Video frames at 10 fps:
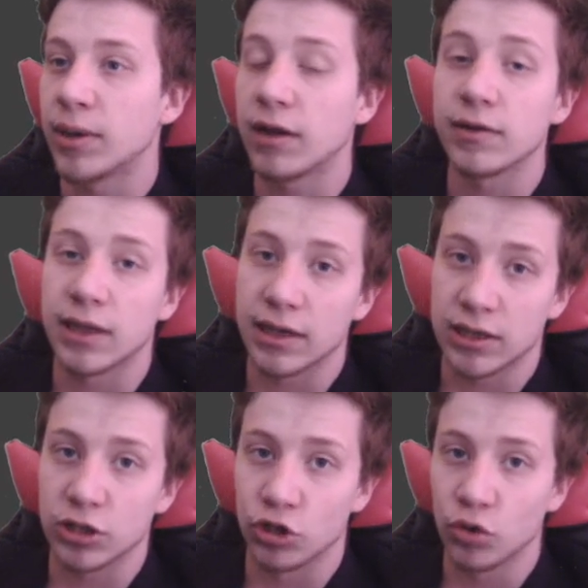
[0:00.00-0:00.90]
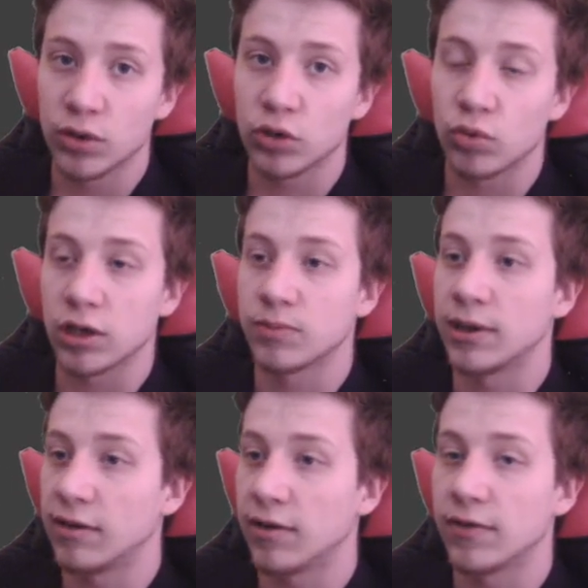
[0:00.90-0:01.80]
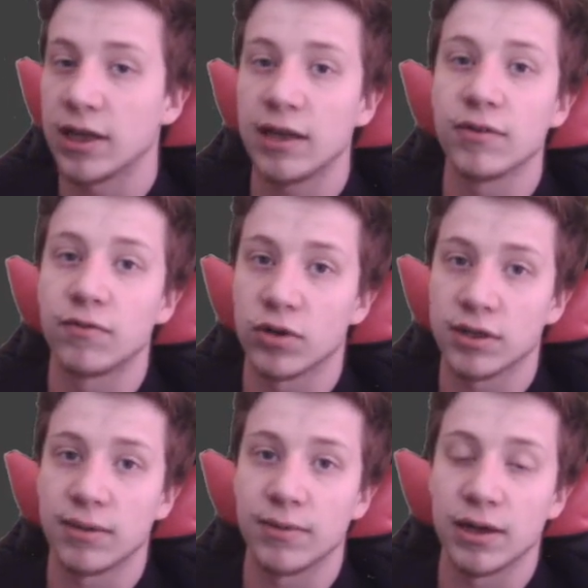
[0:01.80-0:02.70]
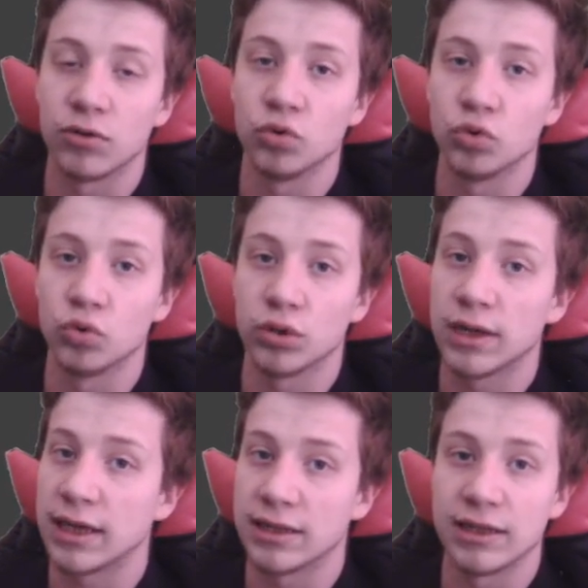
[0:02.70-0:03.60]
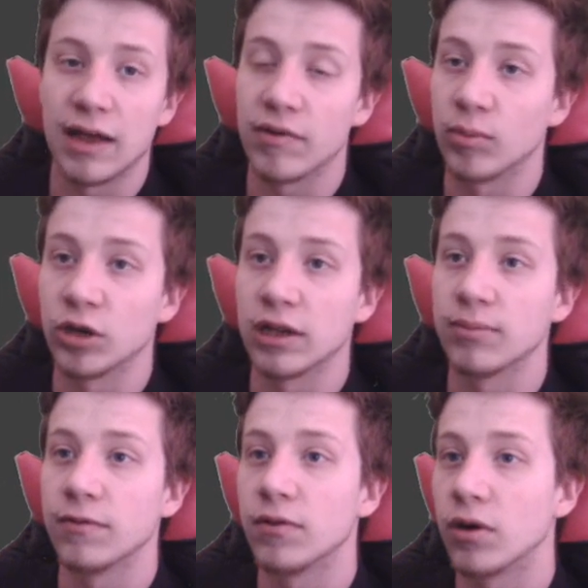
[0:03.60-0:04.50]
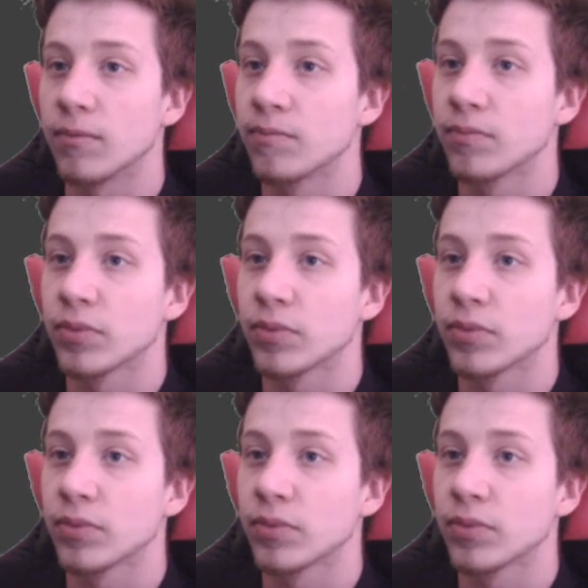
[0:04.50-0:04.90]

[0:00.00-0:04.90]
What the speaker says: But I will take this slowly to explain everything, even for someone who has never modeled before.